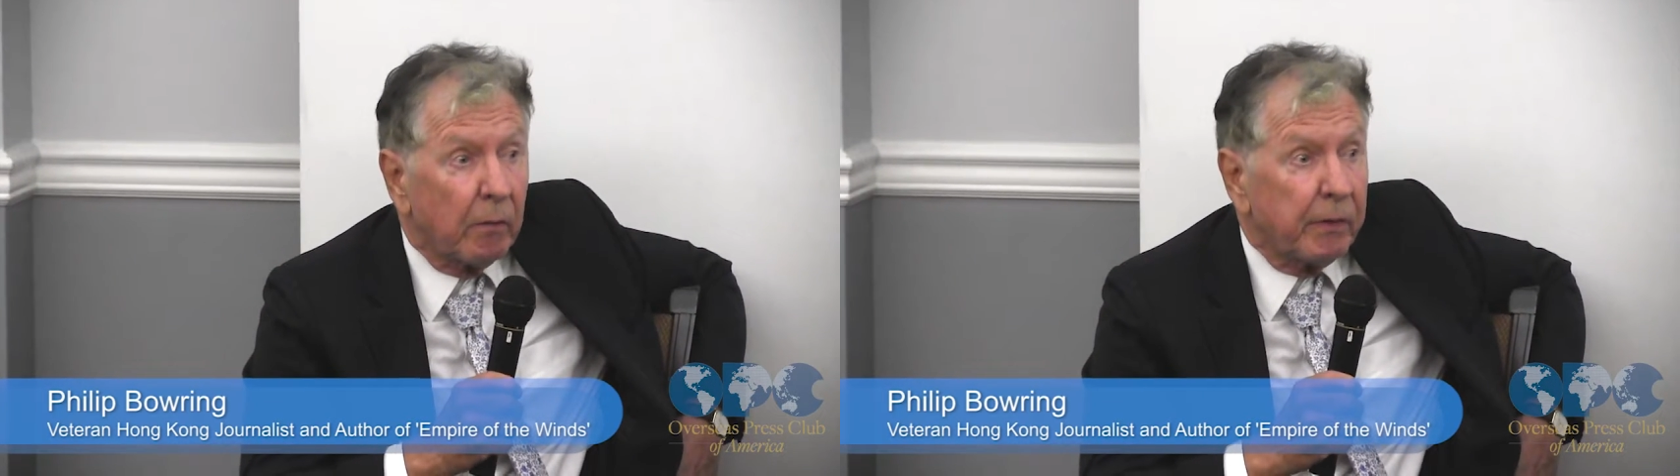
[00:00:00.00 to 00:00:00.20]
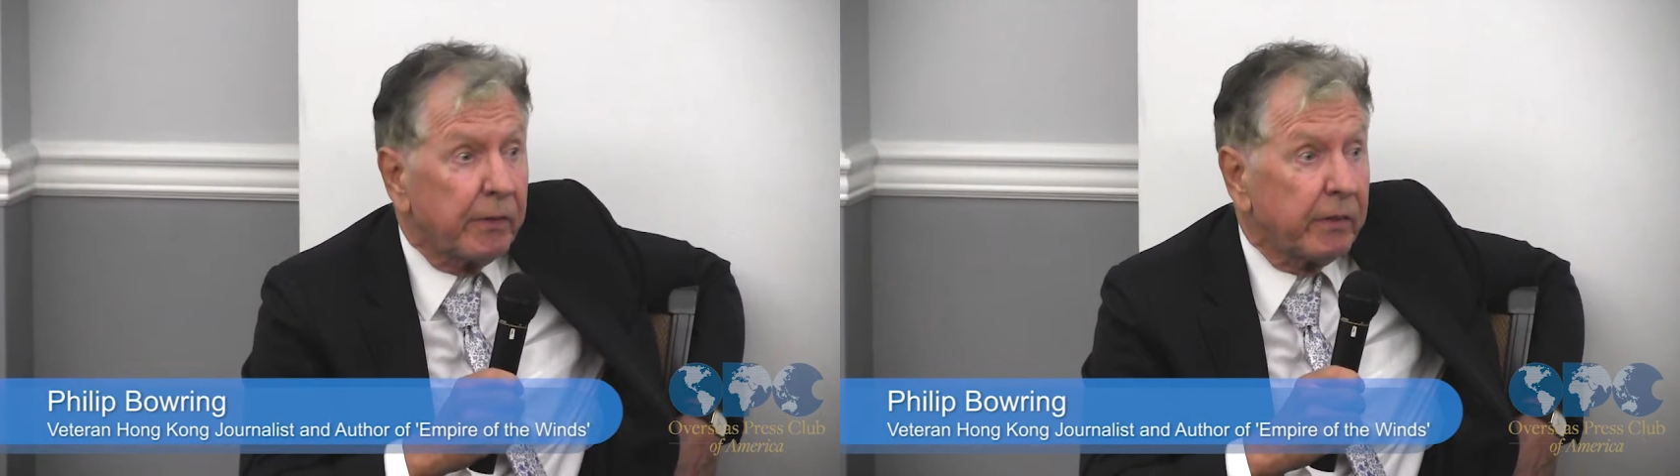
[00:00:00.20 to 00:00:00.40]

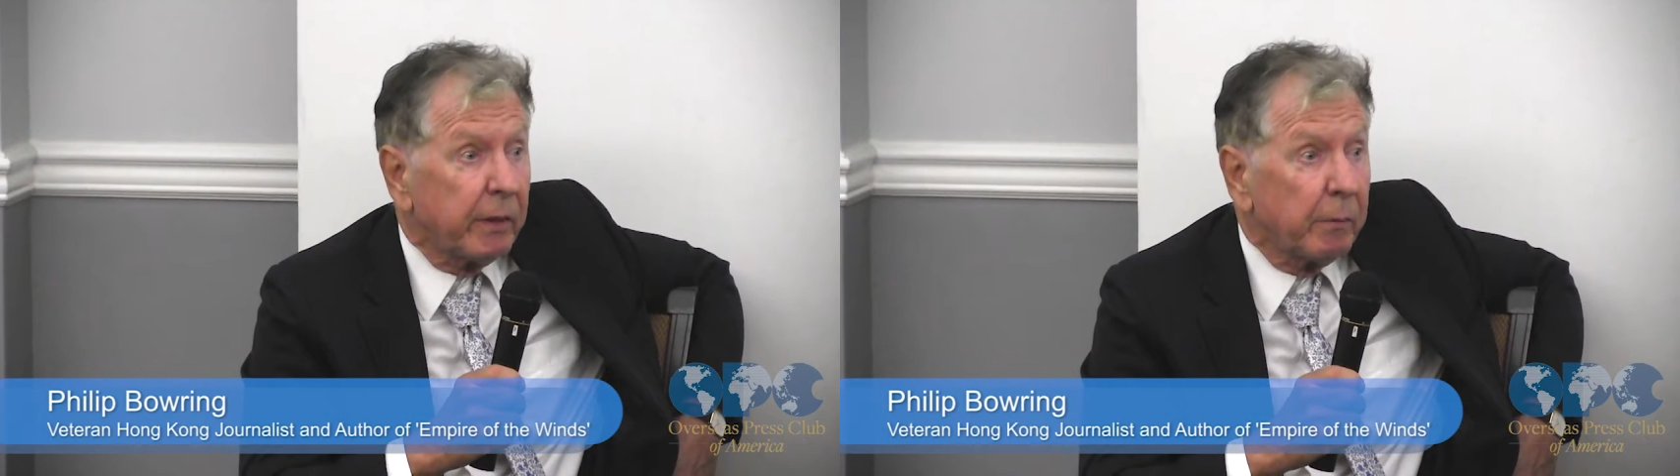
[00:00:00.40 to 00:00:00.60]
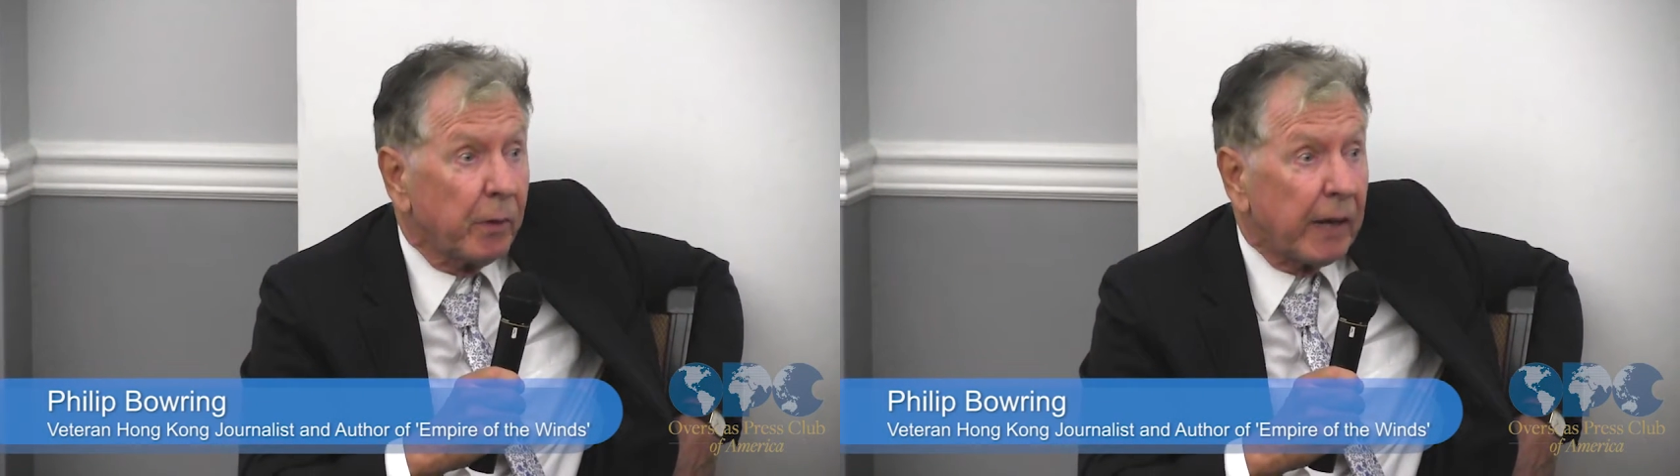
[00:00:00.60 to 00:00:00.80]

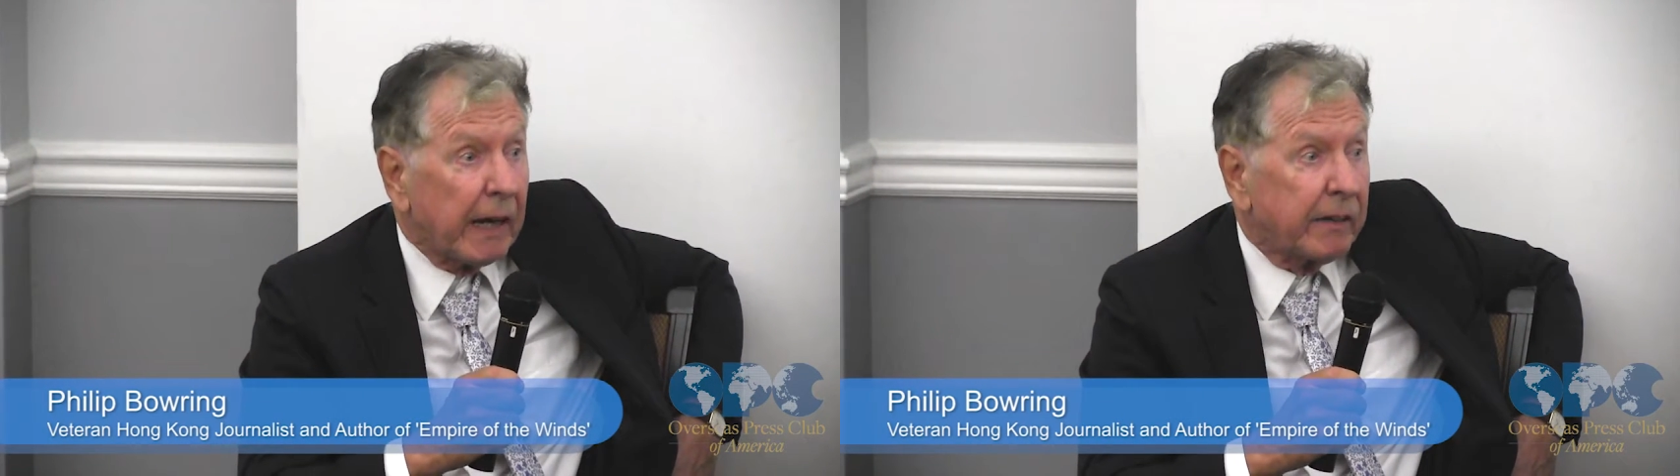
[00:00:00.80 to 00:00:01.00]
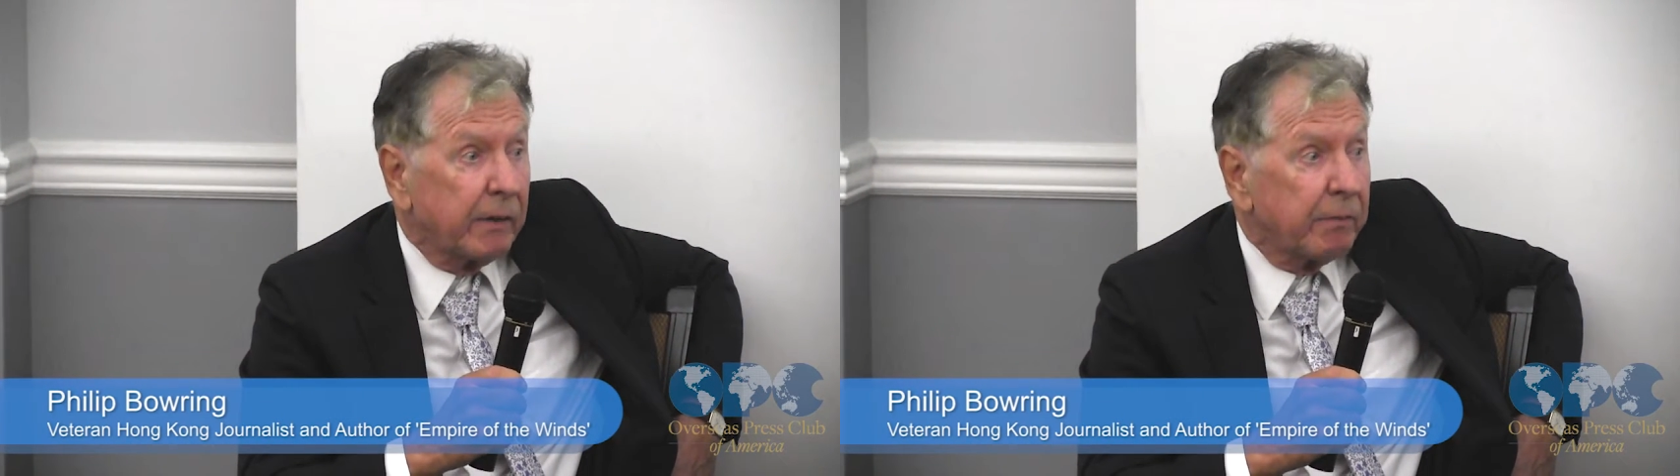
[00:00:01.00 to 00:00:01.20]
obviously more
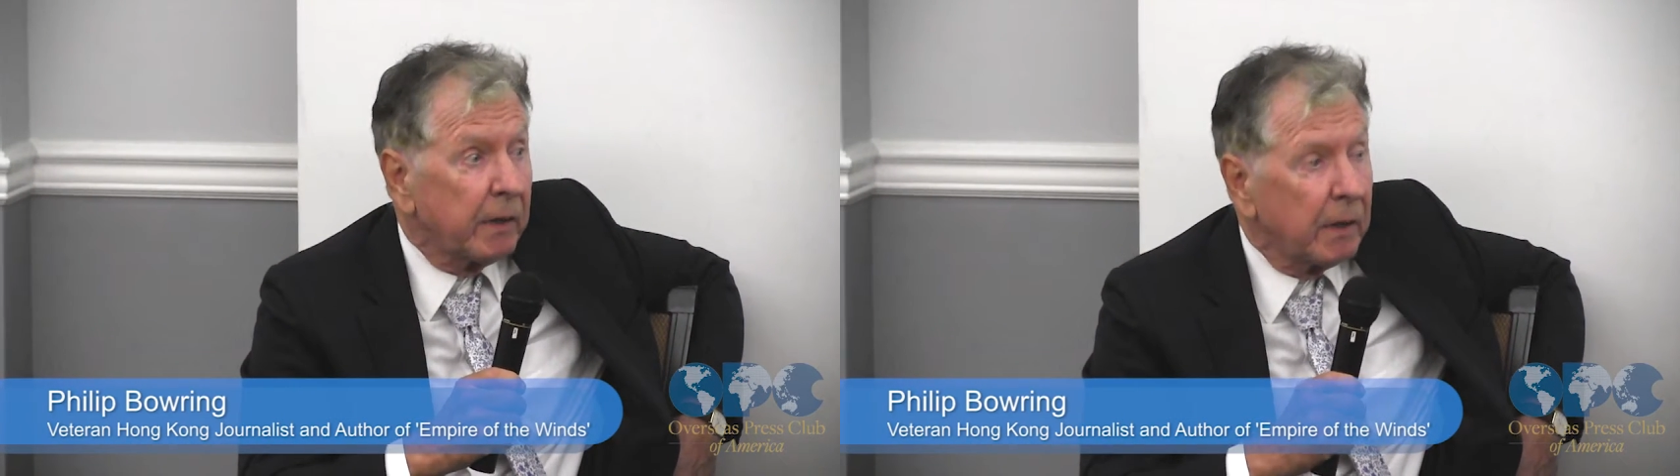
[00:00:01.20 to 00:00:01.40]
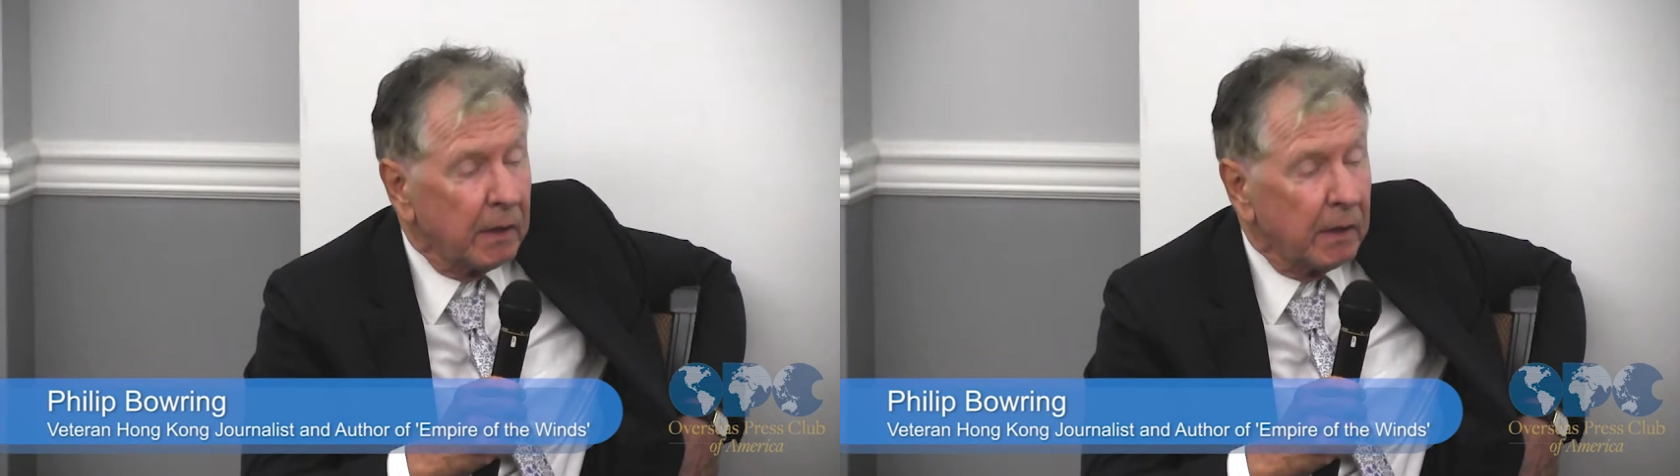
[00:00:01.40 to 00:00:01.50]
active,